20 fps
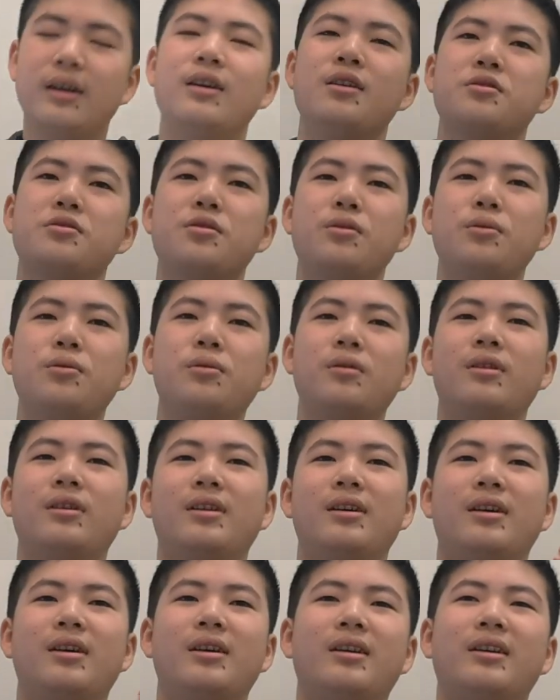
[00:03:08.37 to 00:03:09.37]
So,
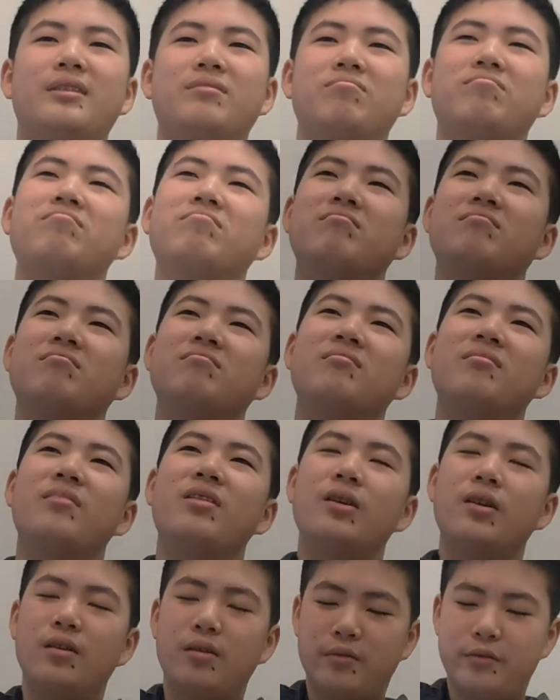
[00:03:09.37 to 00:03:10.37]

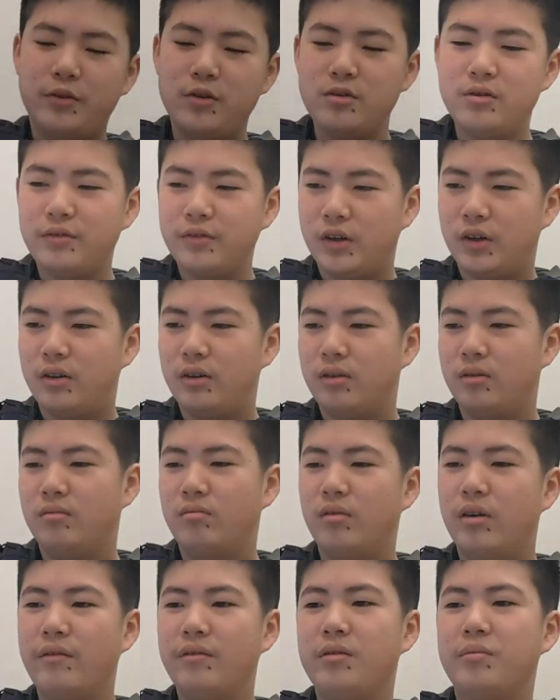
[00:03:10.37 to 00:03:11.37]
first of all,
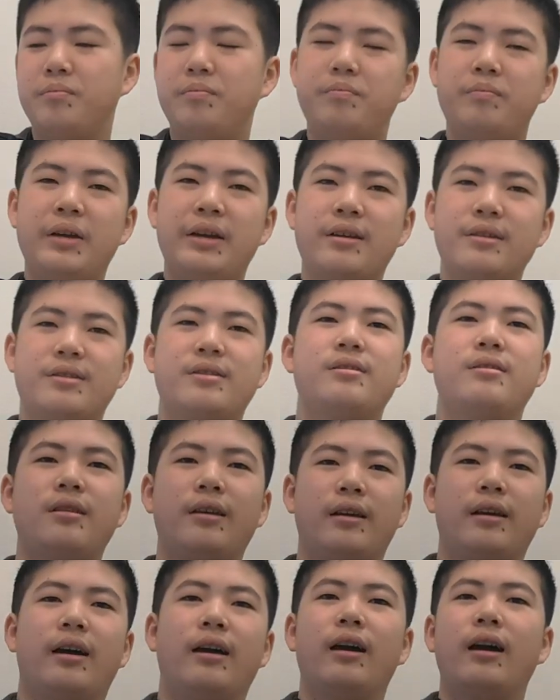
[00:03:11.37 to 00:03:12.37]
one of the biggest
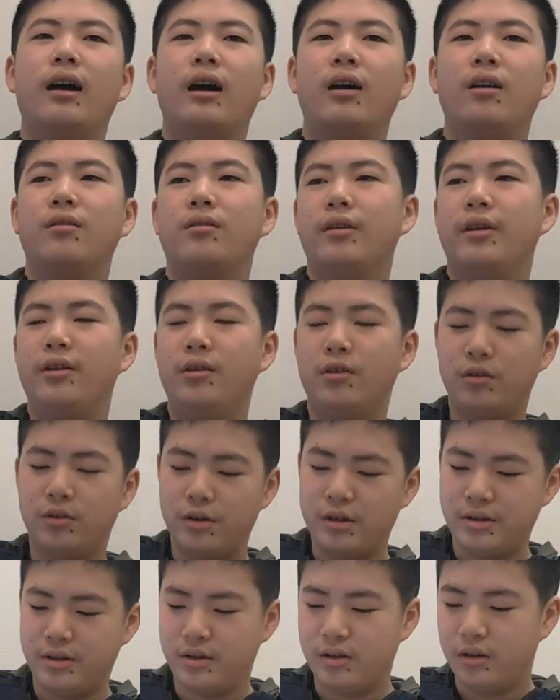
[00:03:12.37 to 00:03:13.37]
thing I have here
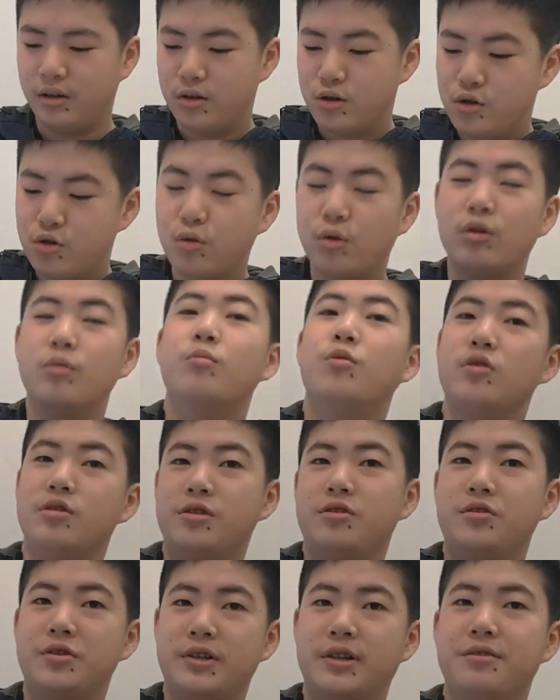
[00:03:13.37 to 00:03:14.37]
is a soil
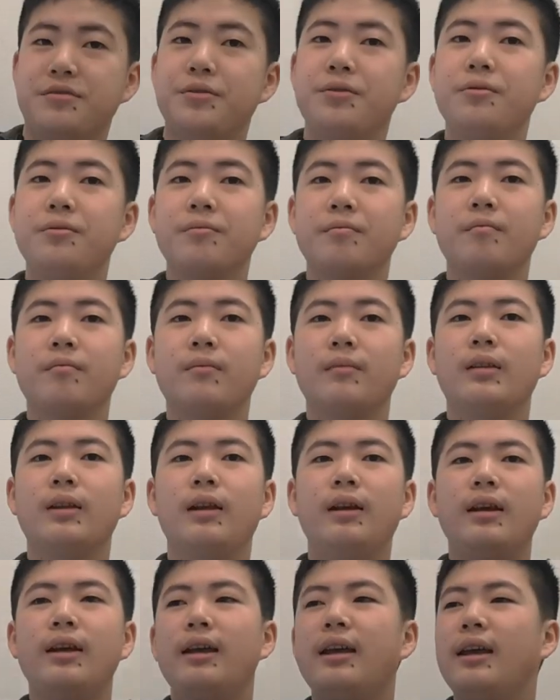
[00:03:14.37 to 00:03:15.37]
moisture sensor.
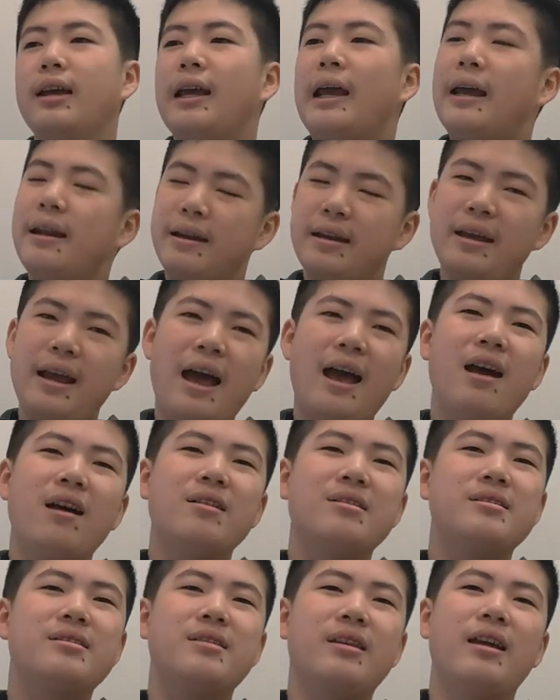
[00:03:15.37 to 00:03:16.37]
And it
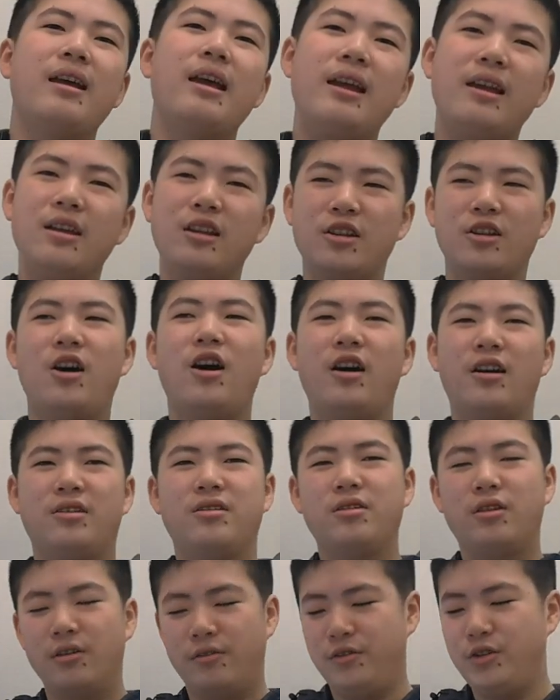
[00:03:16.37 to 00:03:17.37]
has a lot
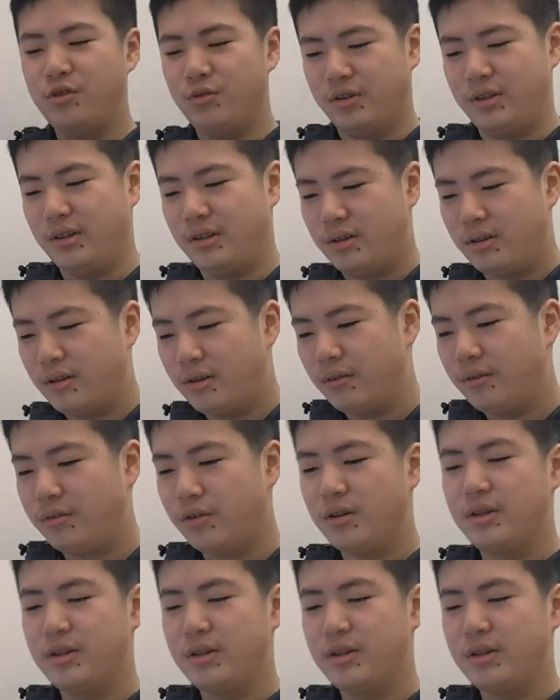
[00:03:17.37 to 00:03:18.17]
of uses. For